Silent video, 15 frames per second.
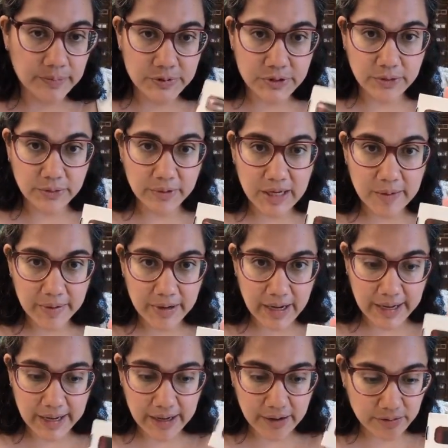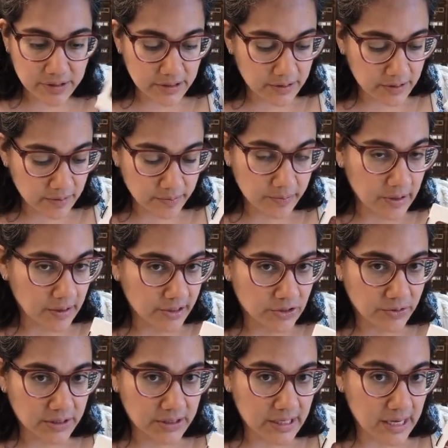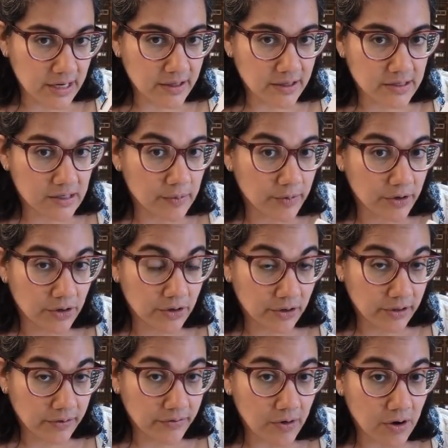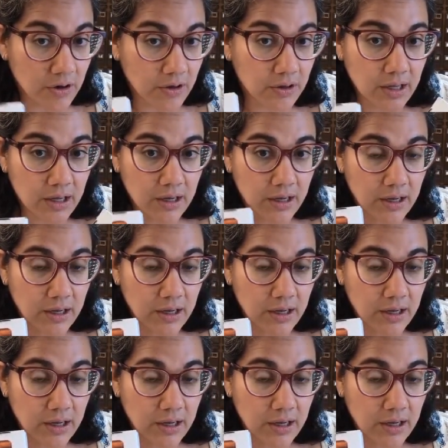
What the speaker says: So keep an eye out, probably towards the end of the summer, early fall,